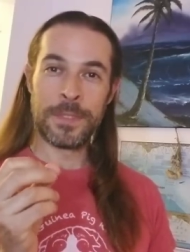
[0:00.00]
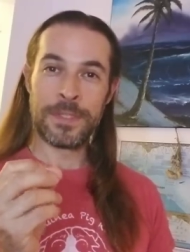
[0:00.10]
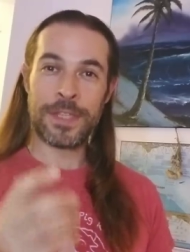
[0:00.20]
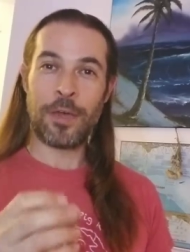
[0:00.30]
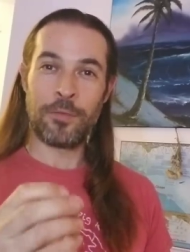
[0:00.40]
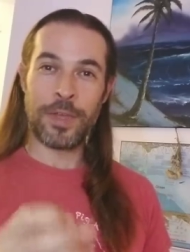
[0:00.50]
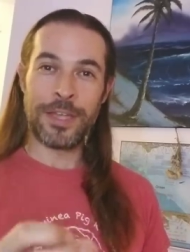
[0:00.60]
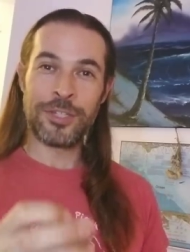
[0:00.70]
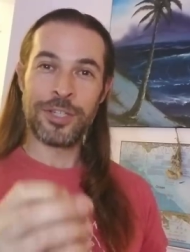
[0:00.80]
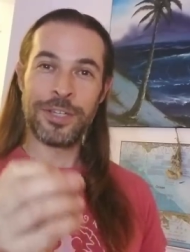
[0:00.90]

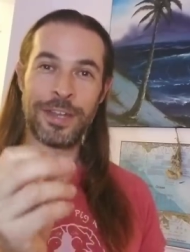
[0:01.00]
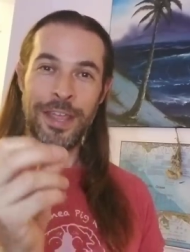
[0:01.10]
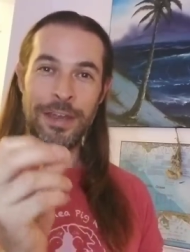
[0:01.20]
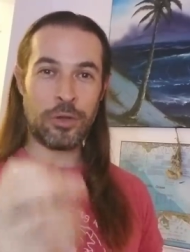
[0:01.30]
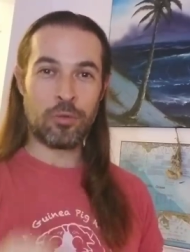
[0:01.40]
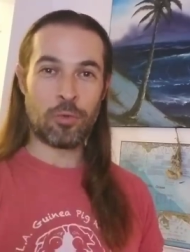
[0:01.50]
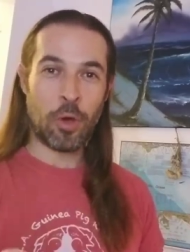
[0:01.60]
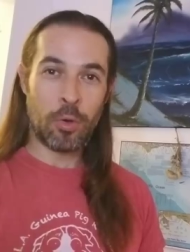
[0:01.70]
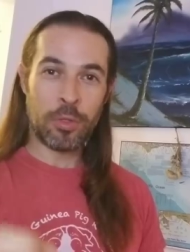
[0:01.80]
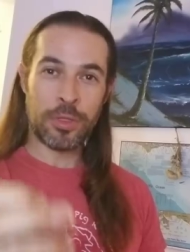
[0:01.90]
salvation and
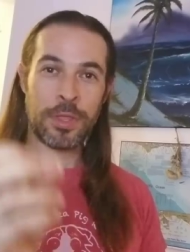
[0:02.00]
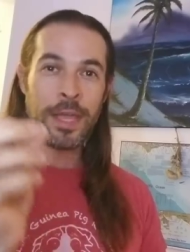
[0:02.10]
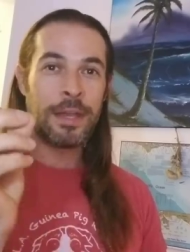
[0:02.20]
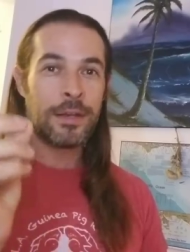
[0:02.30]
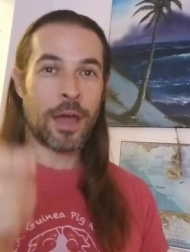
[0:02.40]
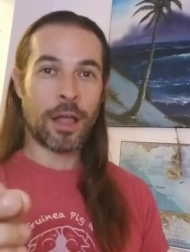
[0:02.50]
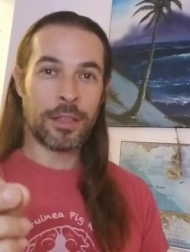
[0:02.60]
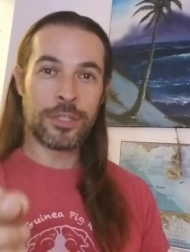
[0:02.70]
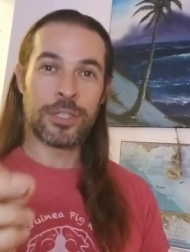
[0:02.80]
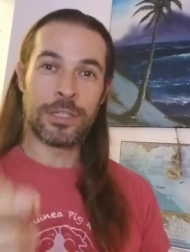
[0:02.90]
growth and
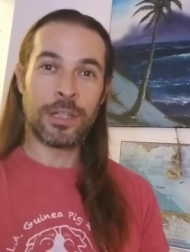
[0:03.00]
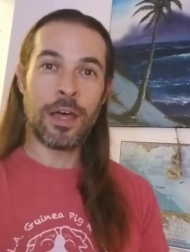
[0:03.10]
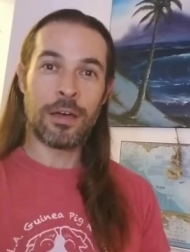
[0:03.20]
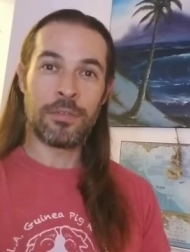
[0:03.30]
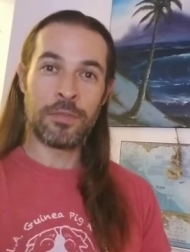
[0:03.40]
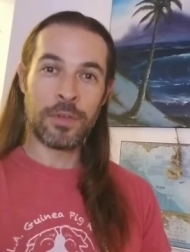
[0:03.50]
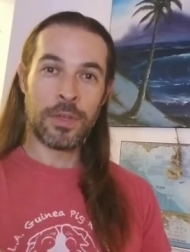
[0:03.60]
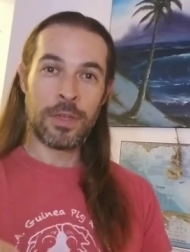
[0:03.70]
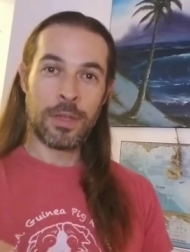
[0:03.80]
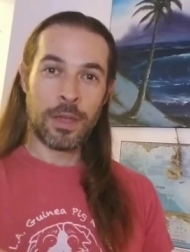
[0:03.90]
knowledge and love
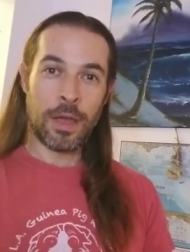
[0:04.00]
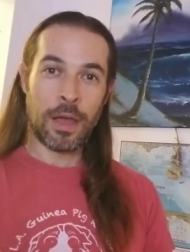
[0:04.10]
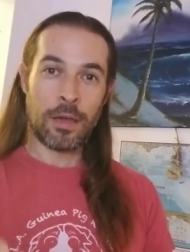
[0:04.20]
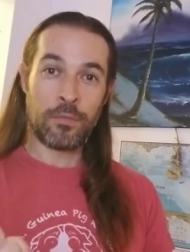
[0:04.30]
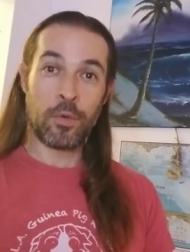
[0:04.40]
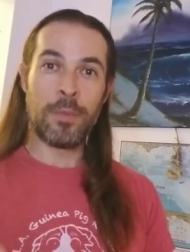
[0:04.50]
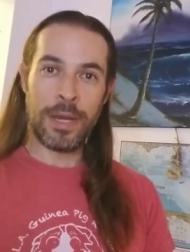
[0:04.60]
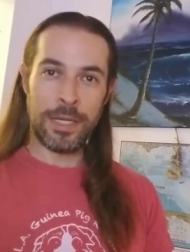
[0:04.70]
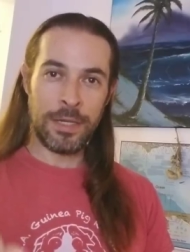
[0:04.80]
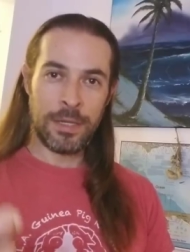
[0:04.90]
uh, for
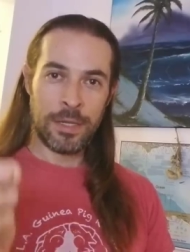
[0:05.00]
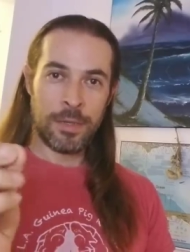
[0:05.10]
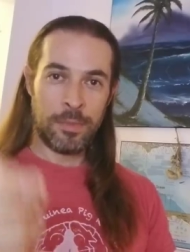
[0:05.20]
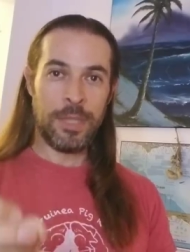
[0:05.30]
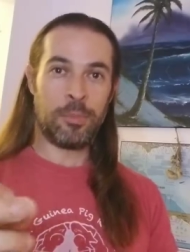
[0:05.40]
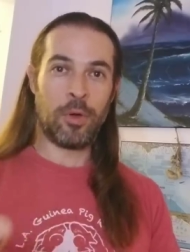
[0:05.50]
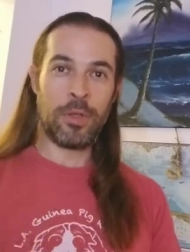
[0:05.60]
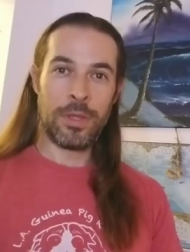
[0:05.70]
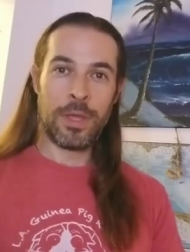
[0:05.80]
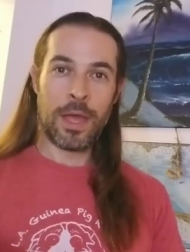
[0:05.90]
many people.
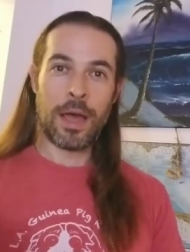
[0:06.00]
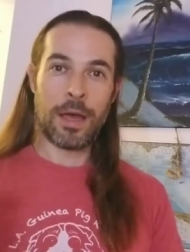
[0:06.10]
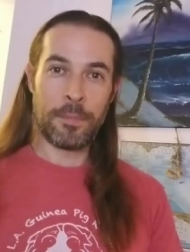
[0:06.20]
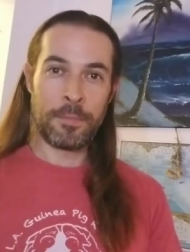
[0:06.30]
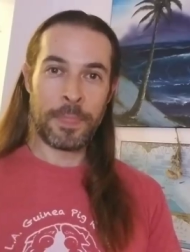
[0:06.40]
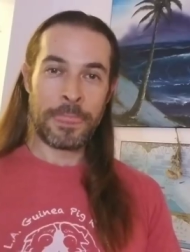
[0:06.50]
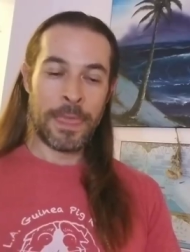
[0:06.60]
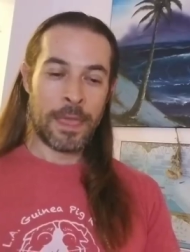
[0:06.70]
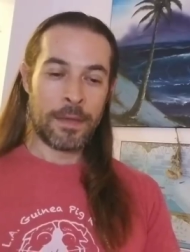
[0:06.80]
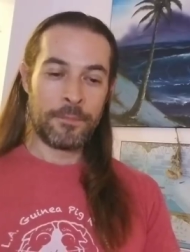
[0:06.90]
Um,
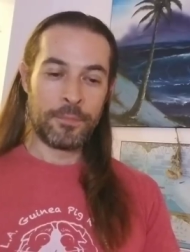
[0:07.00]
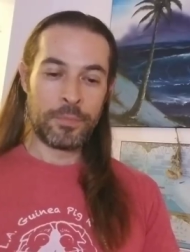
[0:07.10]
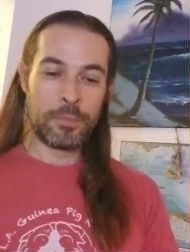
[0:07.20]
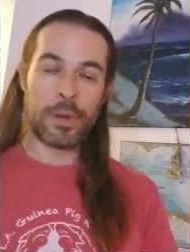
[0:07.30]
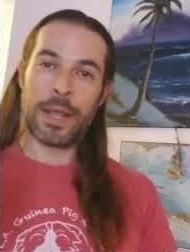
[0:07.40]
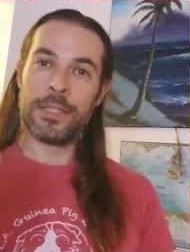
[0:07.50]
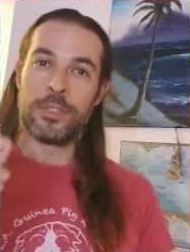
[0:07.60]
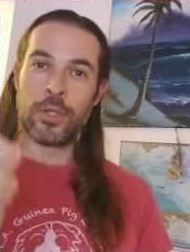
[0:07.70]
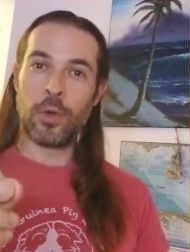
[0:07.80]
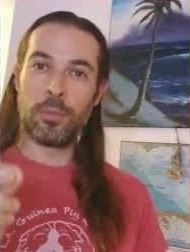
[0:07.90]
but I
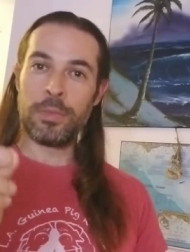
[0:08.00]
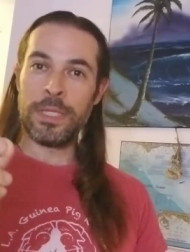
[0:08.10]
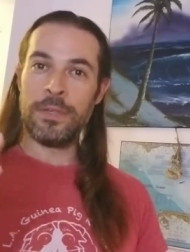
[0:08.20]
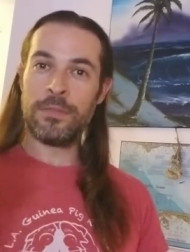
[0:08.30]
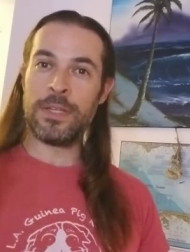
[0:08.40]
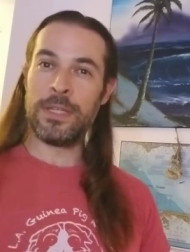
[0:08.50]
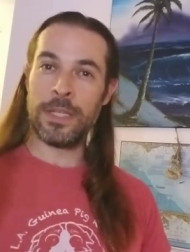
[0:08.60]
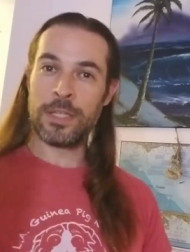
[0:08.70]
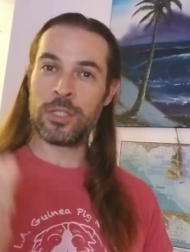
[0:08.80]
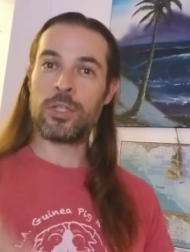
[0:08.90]
don't believe in
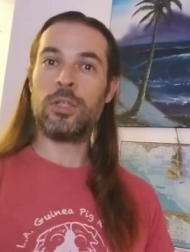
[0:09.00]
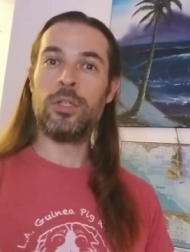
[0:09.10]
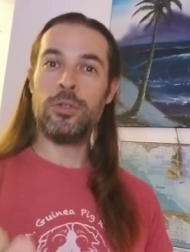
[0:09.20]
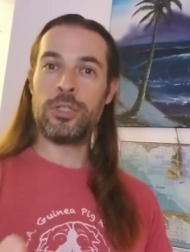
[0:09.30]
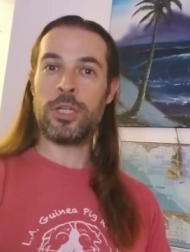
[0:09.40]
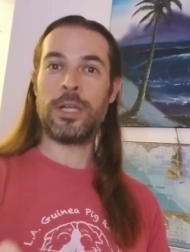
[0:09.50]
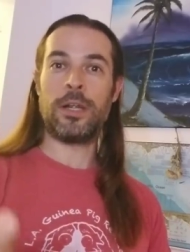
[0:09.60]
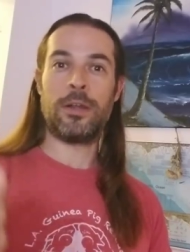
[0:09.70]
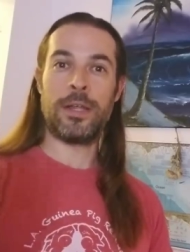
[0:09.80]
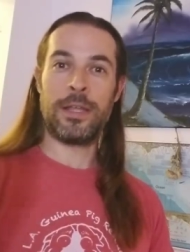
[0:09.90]
the
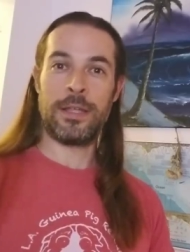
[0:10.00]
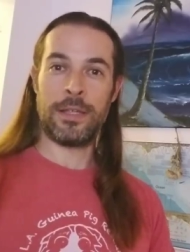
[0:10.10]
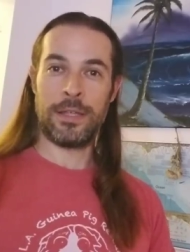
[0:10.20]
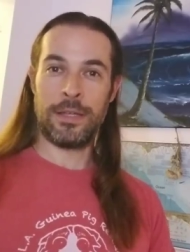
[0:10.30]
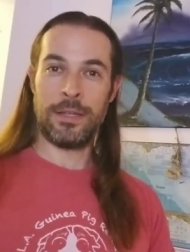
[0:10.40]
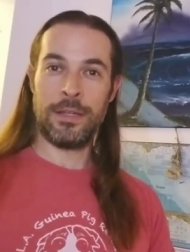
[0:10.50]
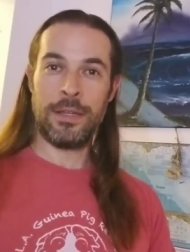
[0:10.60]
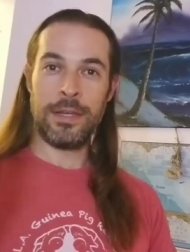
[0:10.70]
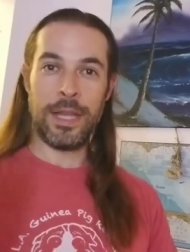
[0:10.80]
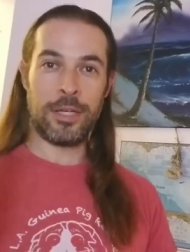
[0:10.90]
exclusionary
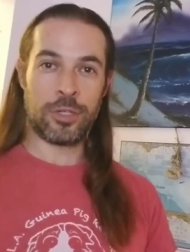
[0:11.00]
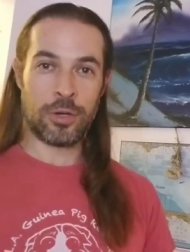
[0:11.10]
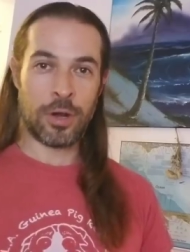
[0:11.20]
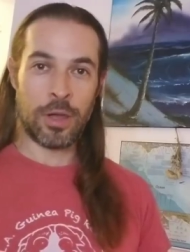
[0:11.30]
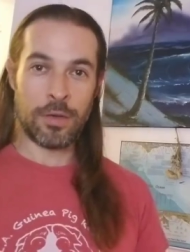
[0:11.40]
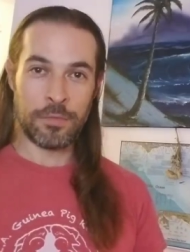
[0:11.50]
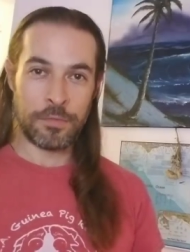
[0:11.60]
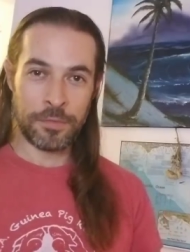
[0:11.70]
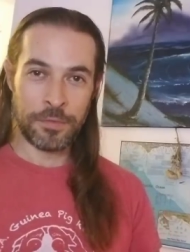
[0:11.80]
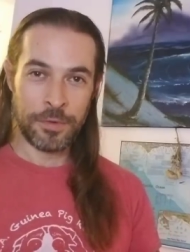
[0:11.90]
nature
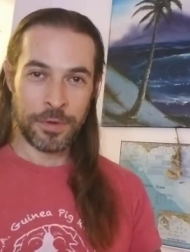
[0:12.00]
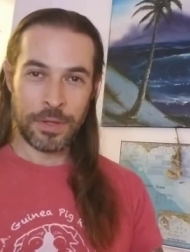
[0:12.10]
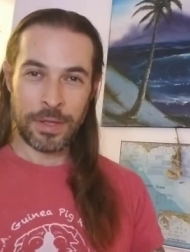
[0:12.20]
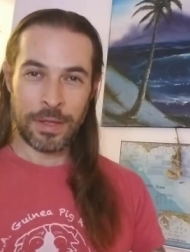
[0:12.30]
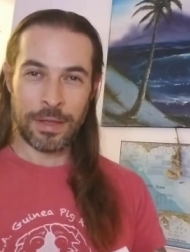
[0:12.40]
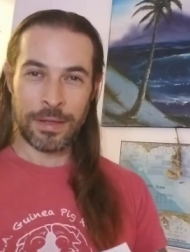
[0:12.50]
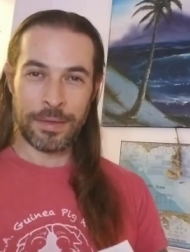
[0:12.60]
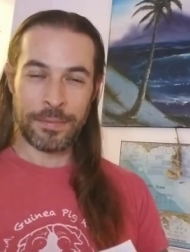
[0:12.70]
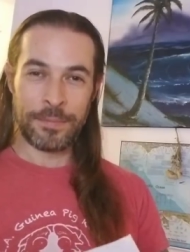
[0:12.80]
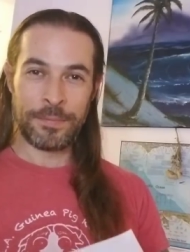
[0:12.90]
of
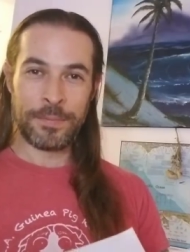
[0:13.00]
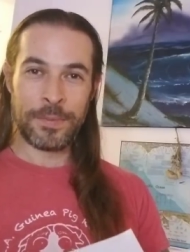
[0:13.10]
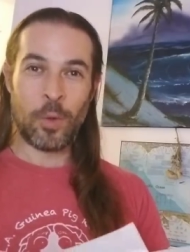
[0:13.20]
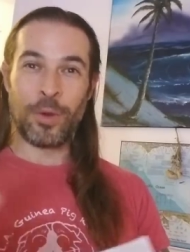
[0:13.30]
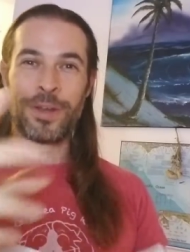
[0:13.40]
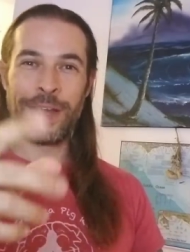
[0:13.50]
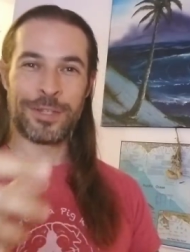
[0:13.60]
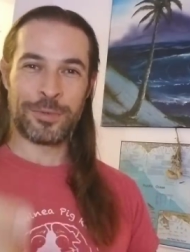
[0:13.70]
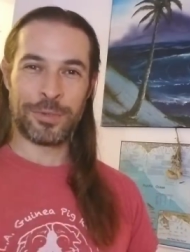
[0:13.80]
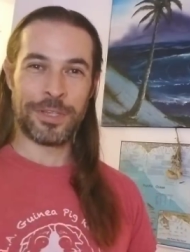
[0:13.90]
um,
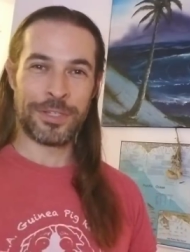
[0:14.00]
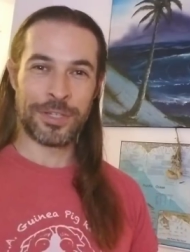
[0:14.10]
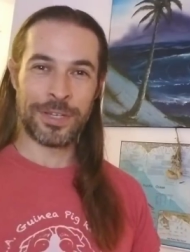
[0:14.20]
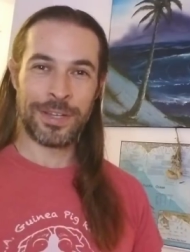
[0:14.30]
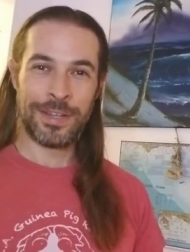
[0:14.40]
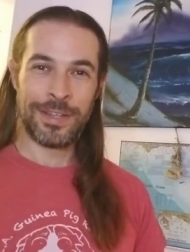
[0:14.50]
organized religion.